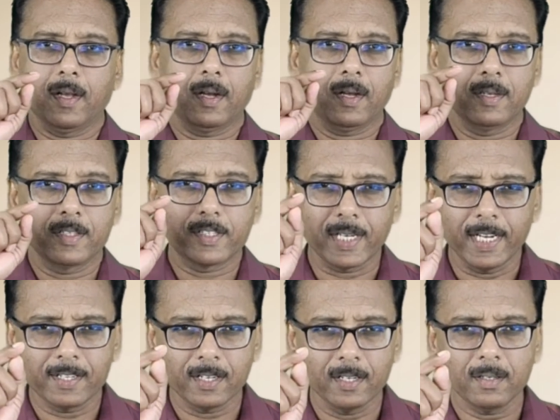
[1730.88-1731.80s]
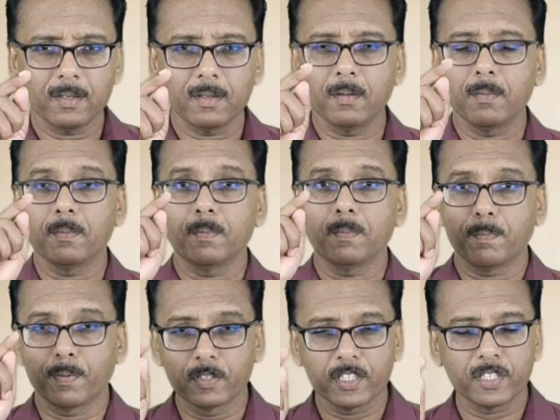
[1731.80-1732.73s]
Satan
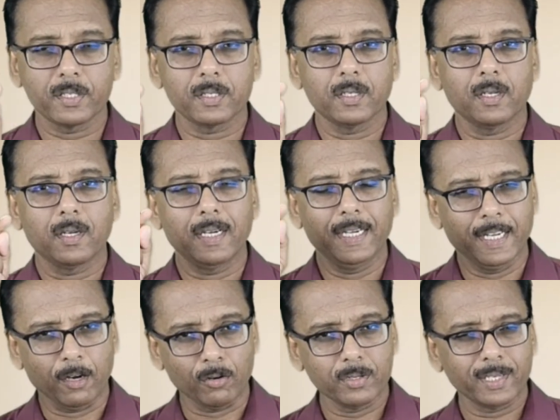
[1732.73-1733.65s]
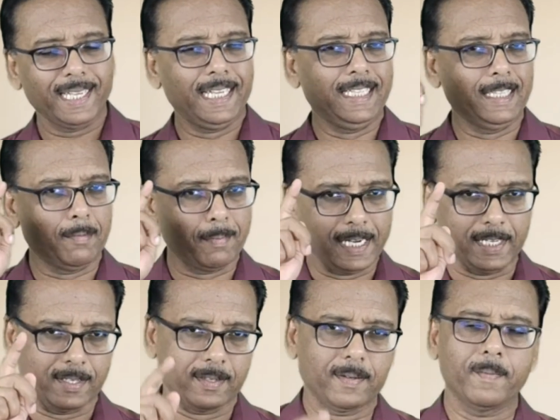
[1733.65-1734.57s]
puts doubt in the
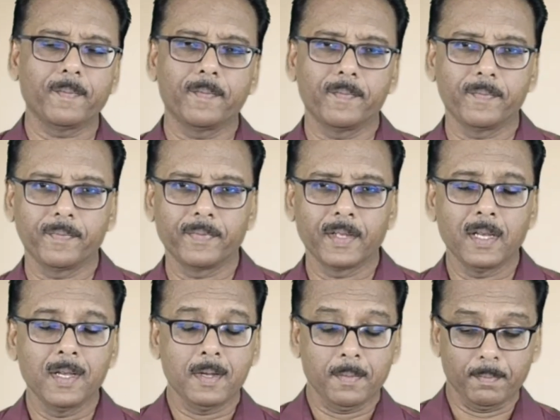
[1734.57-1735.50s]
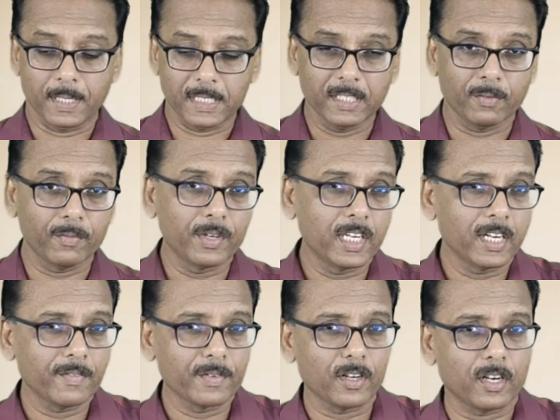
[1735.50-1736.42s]
mind, but the word
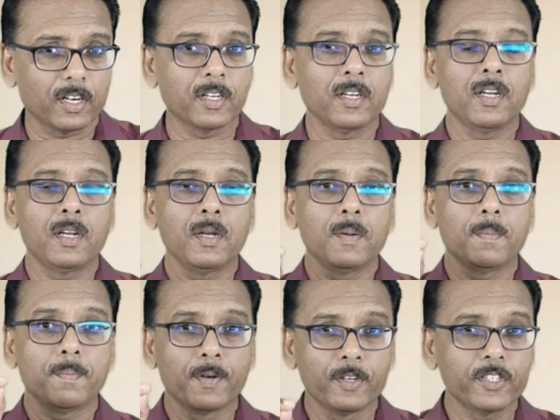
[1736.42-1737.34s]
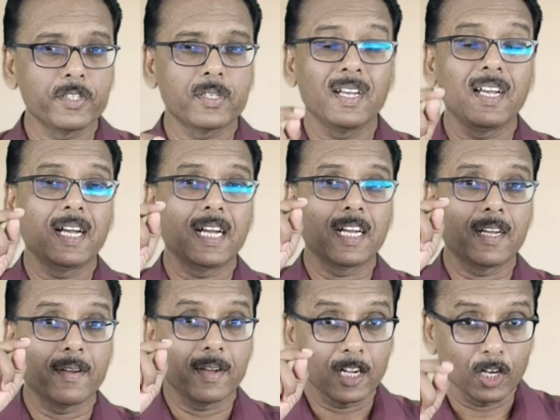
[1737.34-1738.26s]
of God puts
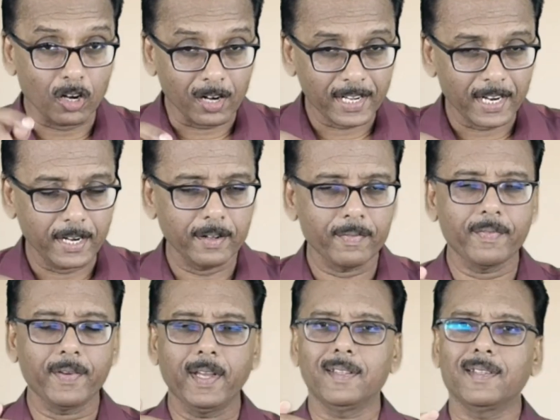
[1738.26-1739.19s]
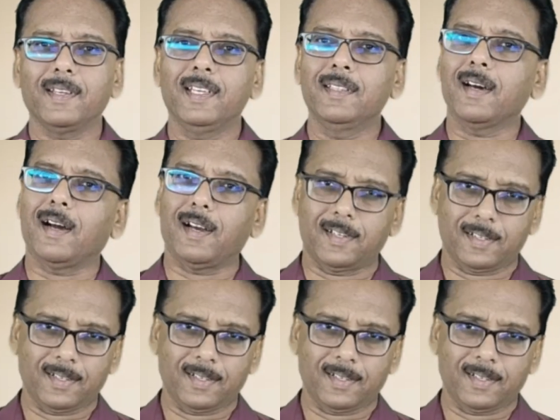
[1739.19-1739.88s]
God kind of faith in the heart.